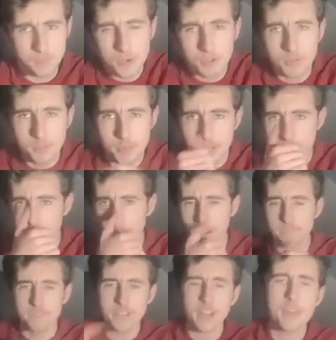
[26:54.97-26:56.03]
book because
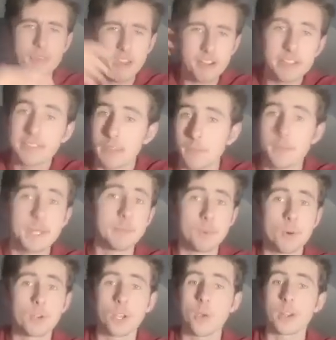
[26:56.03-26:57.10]
I feel like there is something
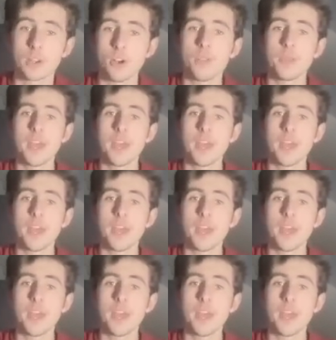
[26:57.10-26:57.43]
more going on